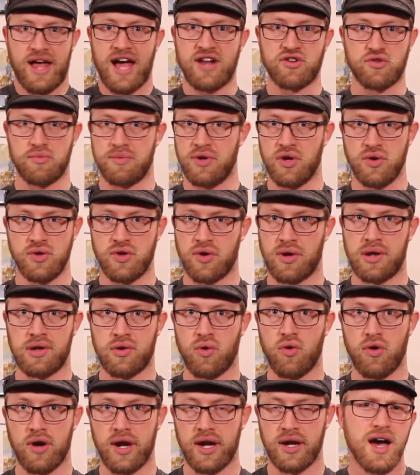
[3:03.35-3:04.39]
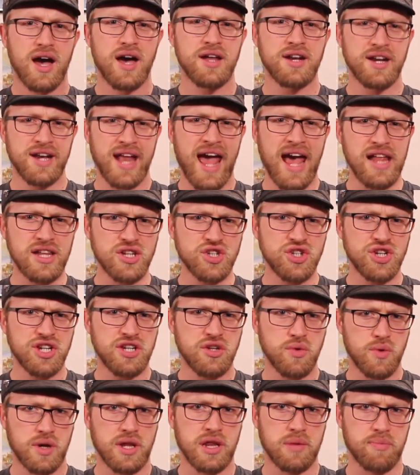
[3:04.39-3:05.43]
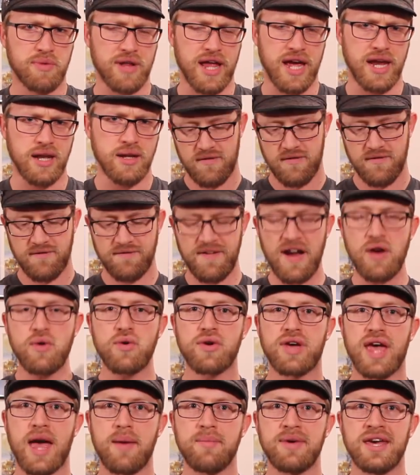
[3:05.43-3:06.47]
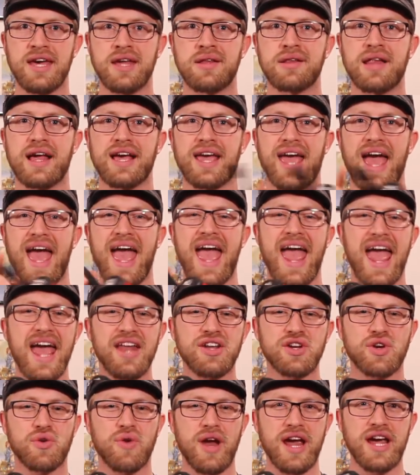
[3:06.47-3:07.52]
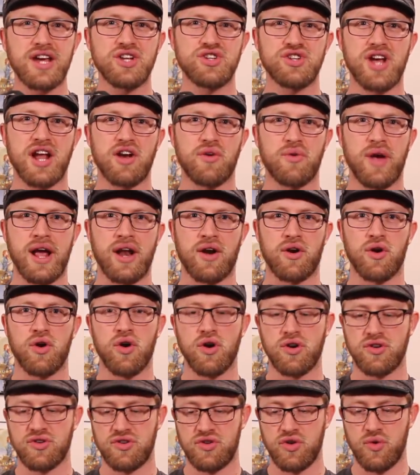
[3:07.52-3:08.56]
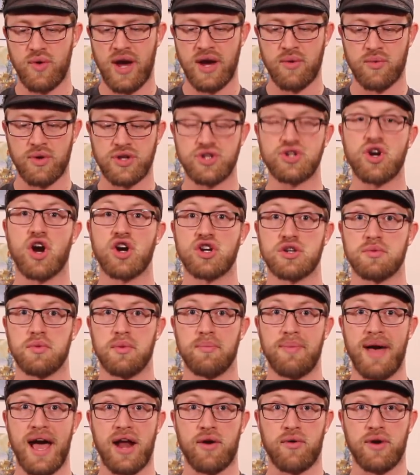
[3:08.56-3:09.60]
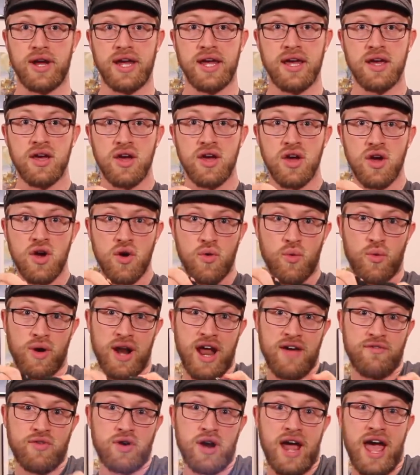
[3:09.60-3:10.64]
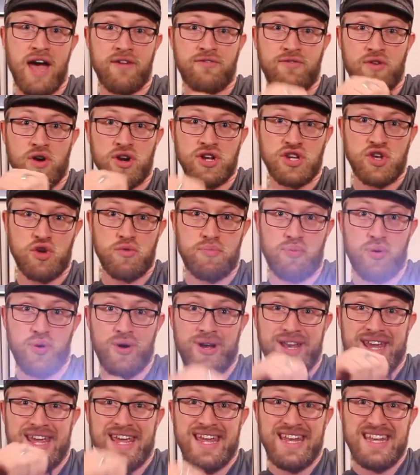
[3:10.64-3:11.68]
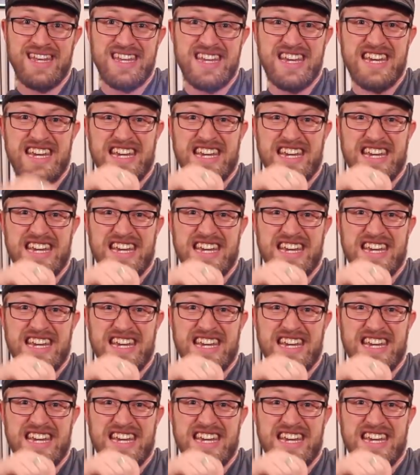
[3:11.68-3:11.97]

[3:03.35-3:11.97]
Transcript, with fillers: attribute you're storing. An analogy to explain. Feruchemy is like a hand crank generator hooked to a rechargeable battery. Whatever effort you put in,